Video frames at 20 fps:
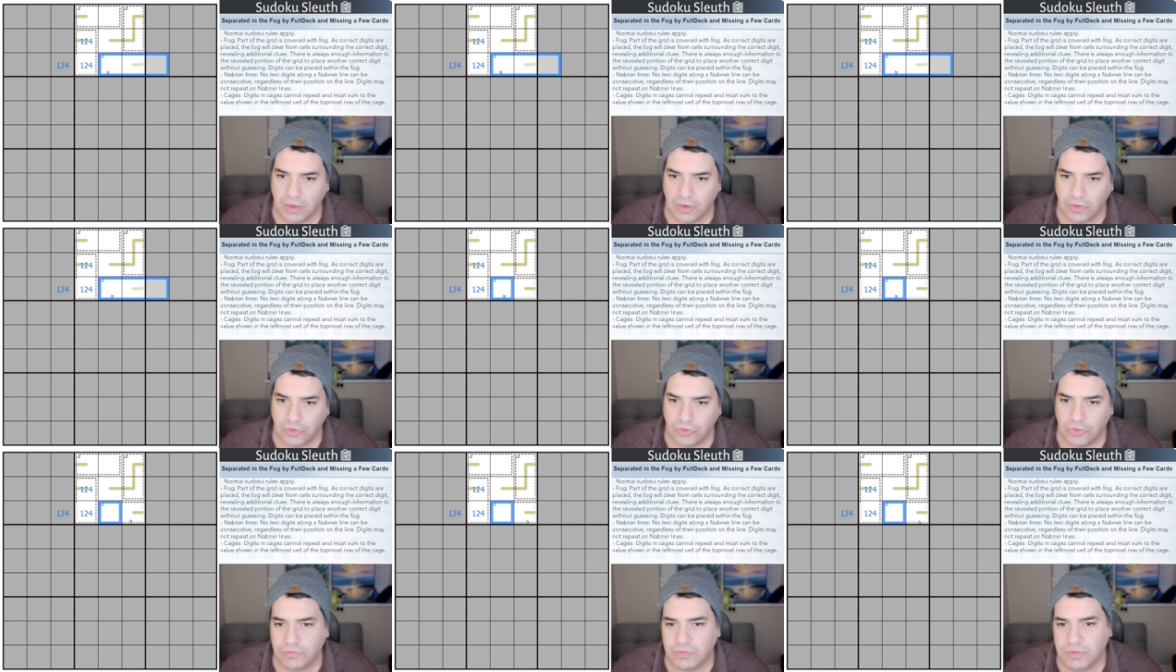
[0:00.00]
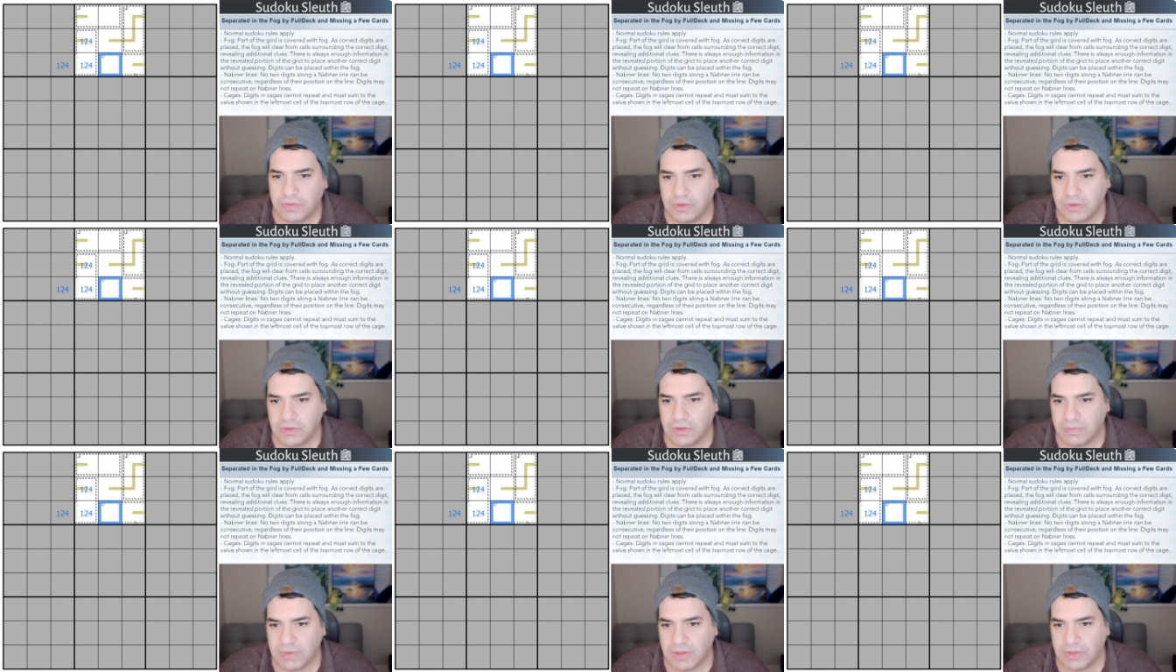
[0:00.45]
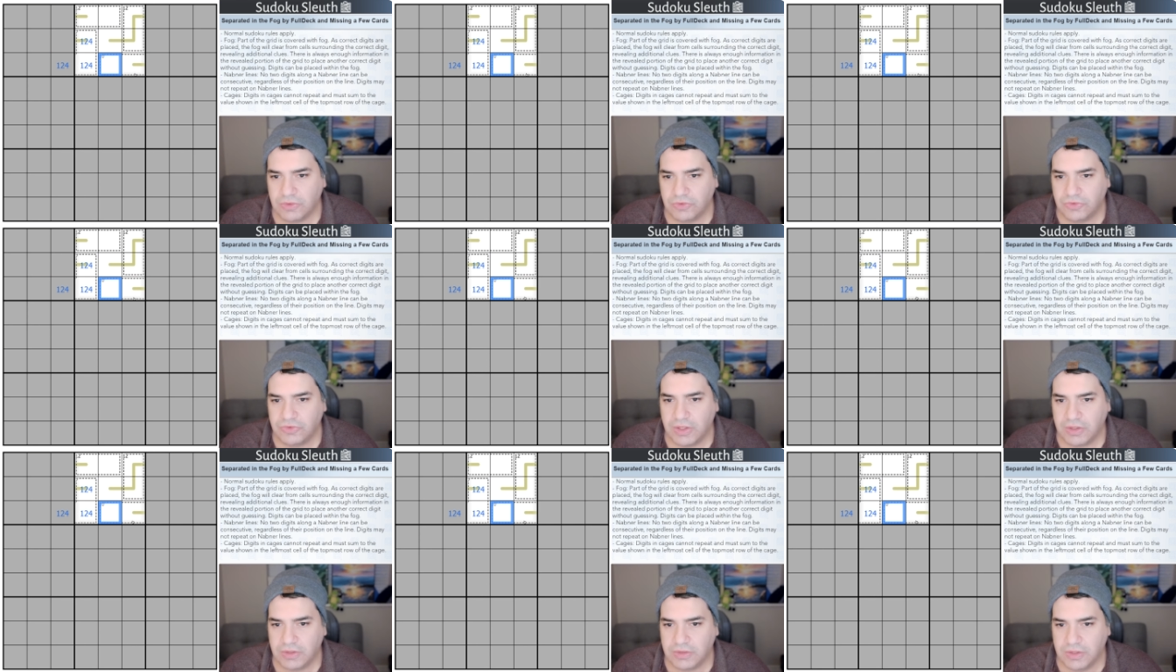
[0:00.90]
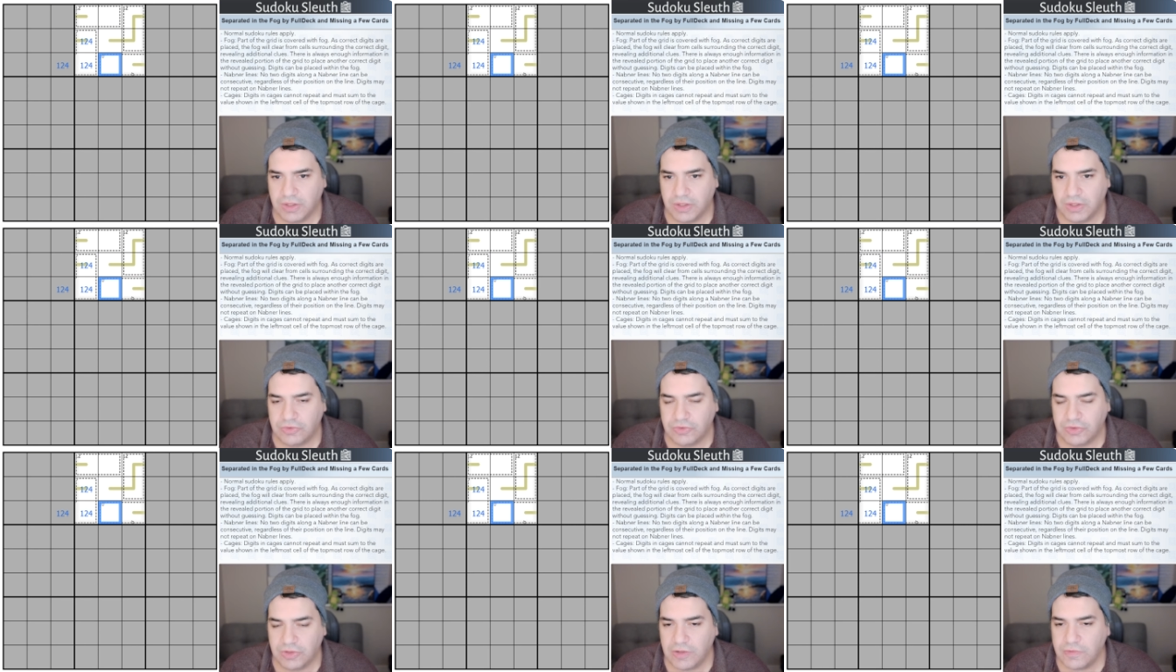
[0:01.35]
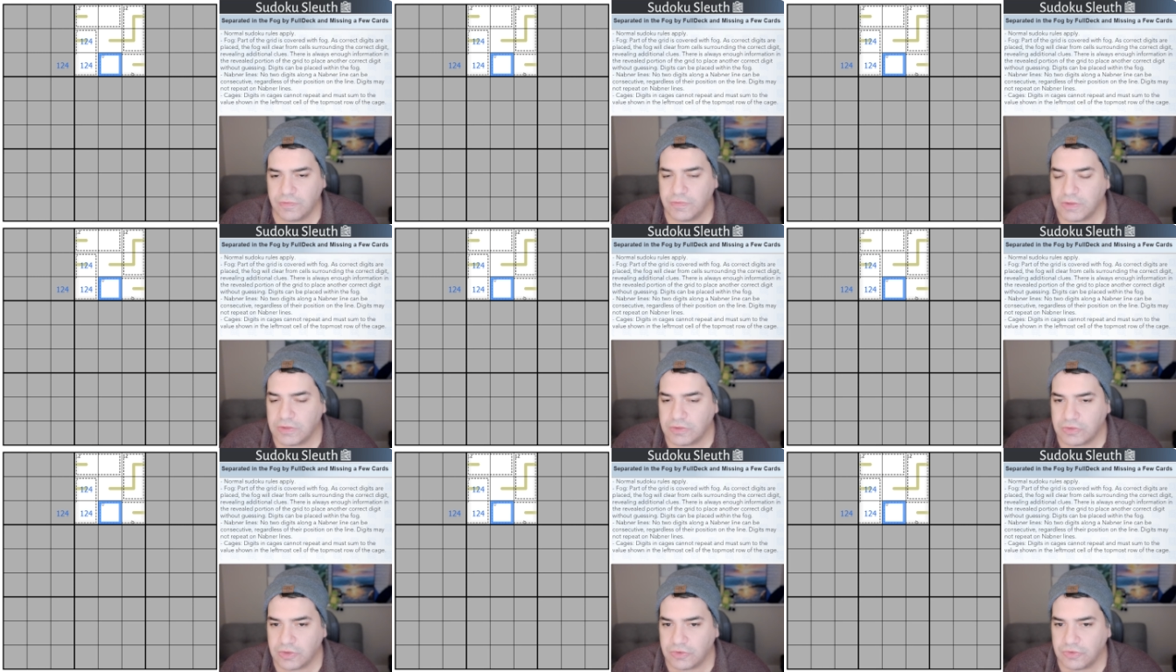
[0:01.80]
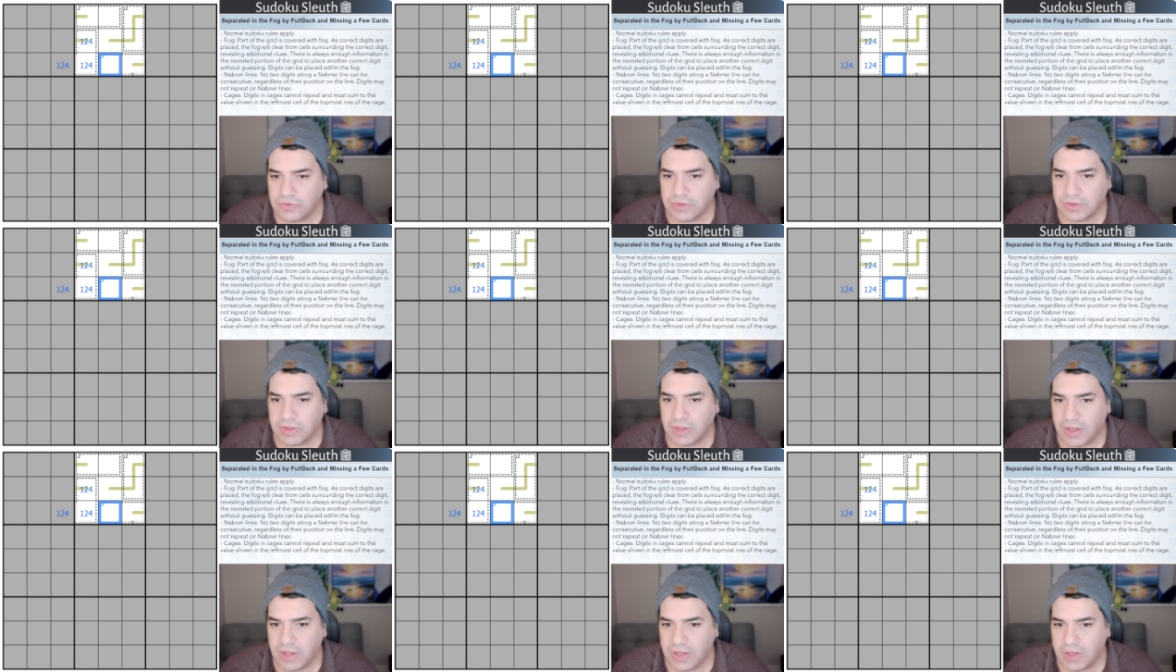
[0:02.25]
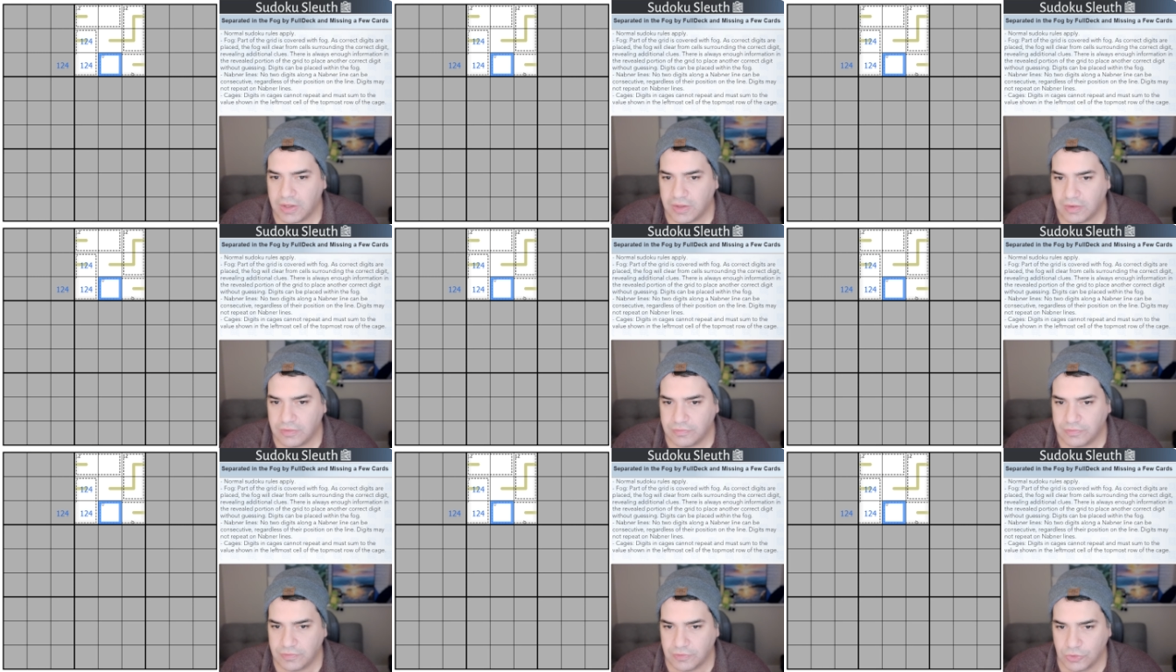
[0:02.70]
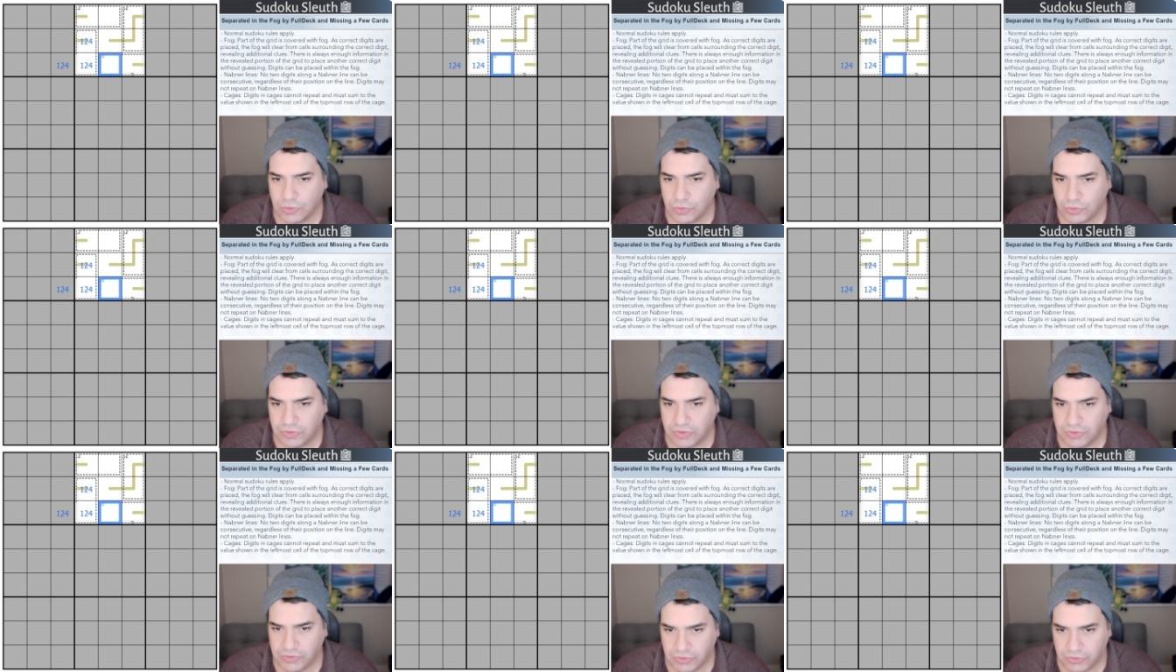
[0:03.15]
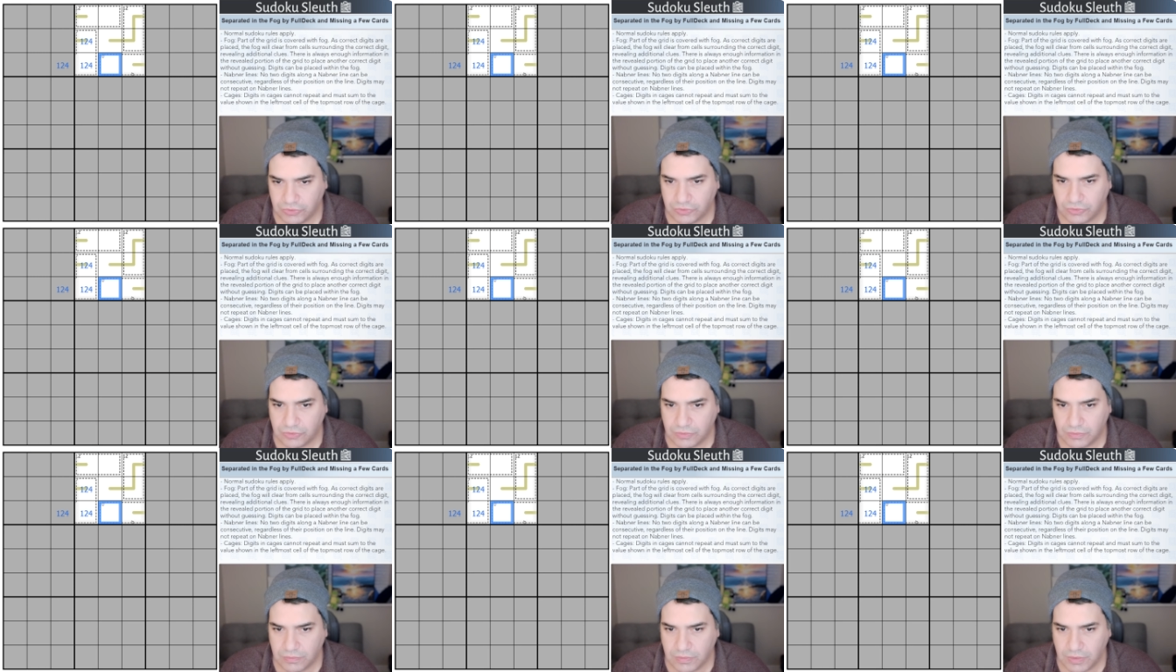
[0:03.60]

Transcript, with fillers: So if you think about the 10 cage, if it doesn't have low digits,